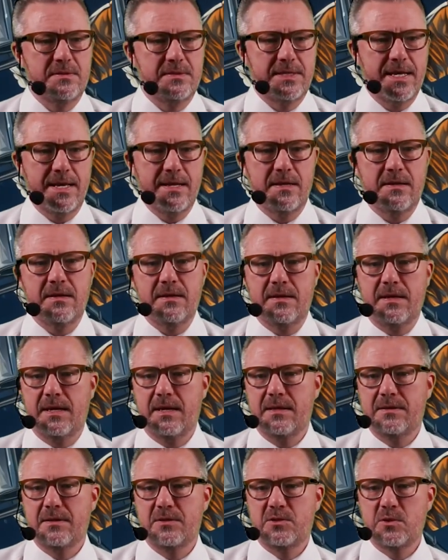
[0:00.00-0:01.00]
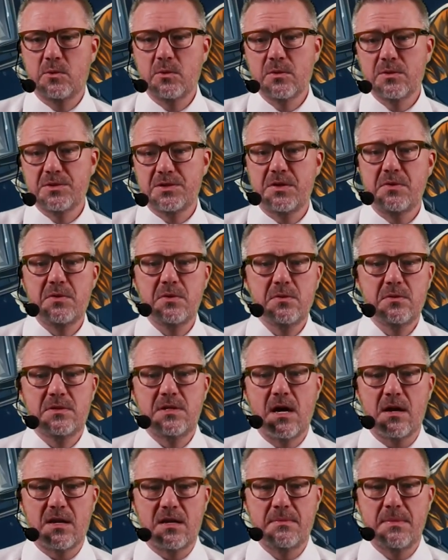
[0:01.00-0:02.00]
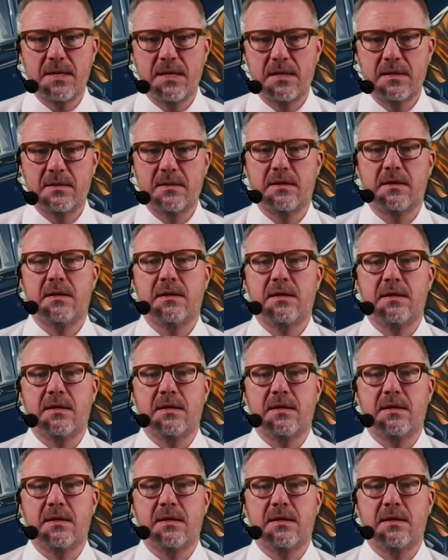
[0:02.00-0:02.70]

data, and the tools you use documented.